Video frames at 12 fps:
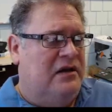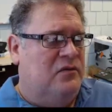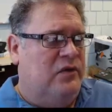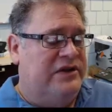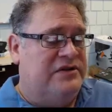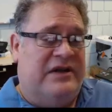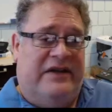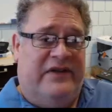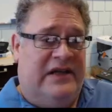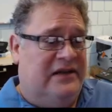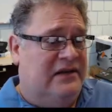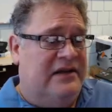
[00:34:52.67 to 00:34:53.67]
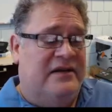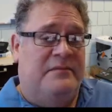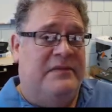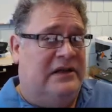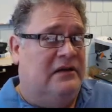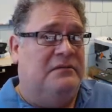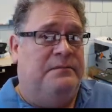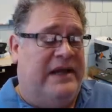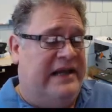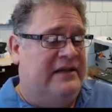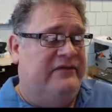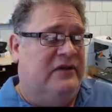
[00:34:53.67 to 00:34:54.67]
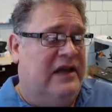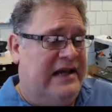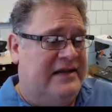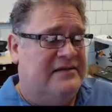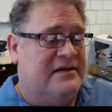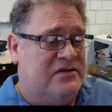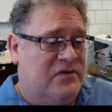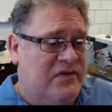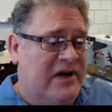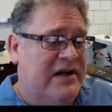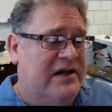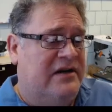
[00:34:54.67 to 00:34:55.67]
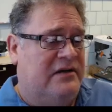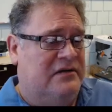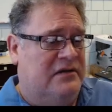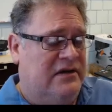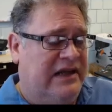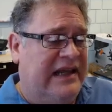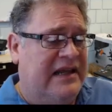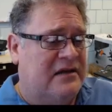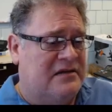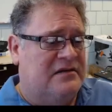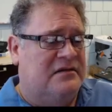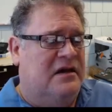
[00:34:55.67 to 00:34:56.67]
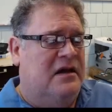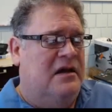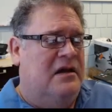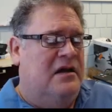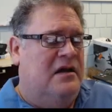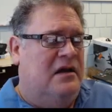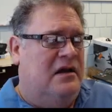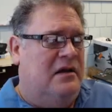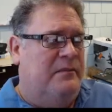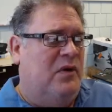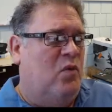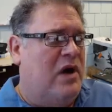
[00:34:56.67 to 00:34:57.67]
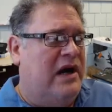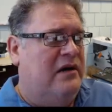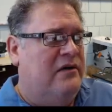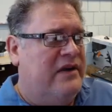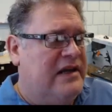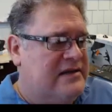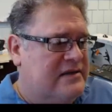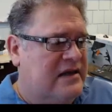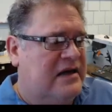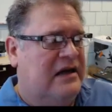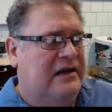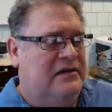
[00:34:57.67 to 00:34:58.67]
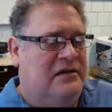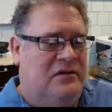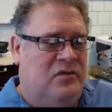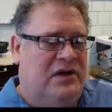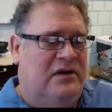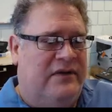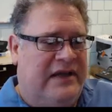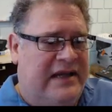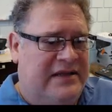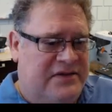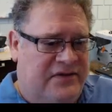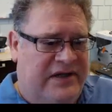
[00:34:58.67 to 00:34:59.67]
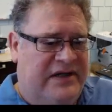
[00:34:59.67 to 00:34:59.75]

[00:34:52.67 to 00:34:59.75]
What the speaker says: which evidently the middle pane of glass, this one right here, is. But why are these not? Well, the answer